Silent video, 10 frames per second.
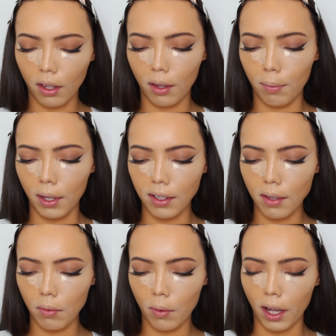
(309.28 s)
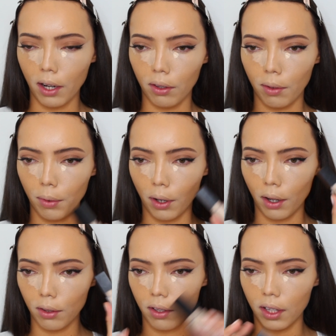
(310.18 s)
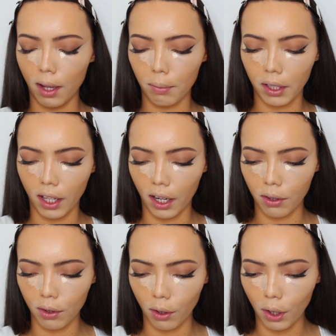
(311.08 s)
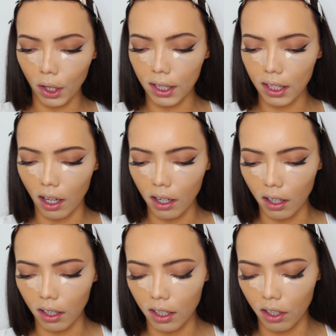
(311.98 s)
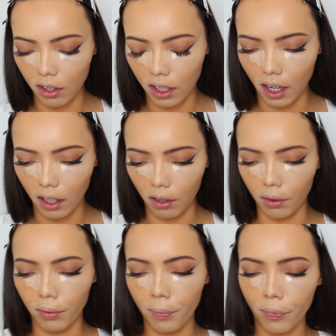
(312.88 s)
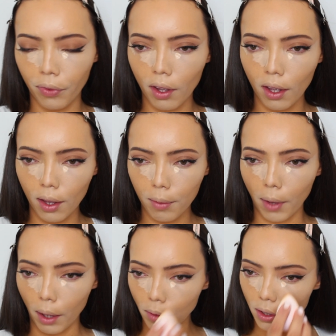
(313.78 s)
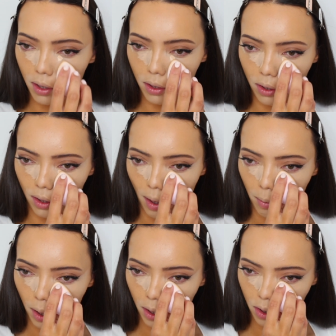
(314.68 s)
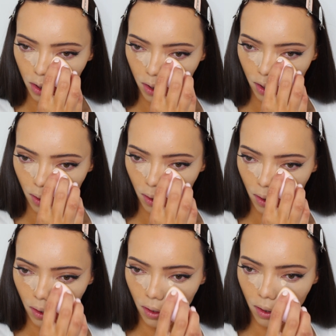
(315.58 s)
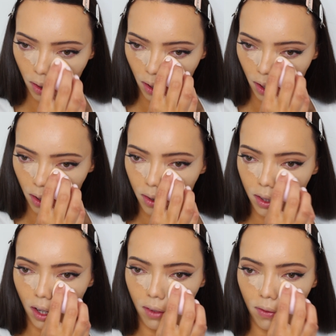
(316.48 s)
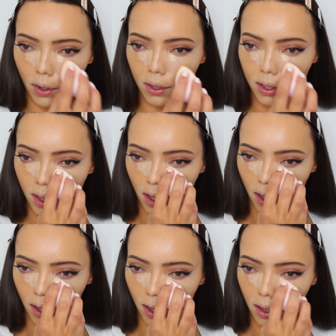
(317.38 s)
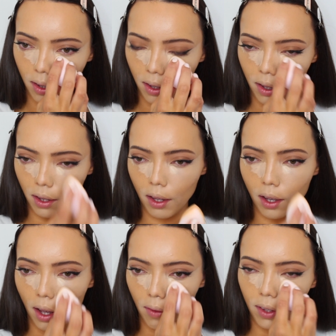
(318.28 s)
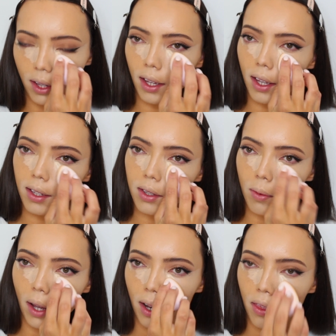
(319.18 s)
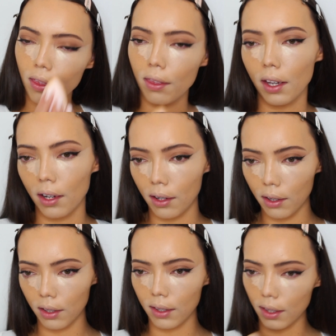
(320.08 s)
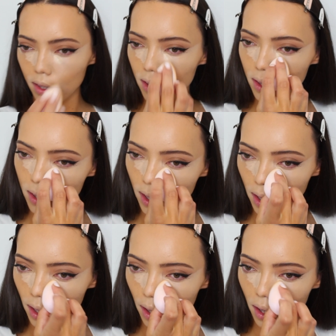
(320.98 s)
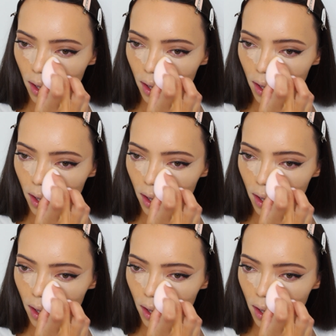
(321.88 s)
It picks up quite a lot of product on the applicator, so it's kind of hard to just get a little, but I'm just going to do that much and just kind of focus it here. I feel like it's quite a thin consistency.